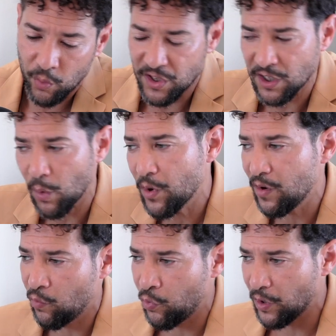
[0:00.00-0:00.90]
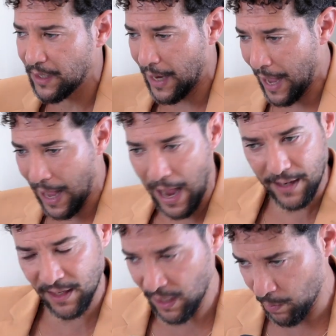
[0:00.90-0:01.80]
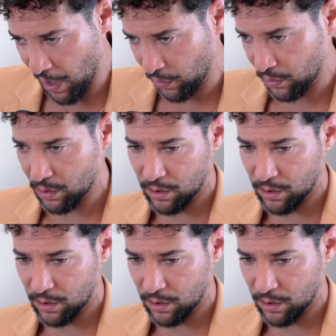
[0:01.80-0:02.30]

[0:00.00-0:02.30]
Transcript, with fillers: when someone really hot came out,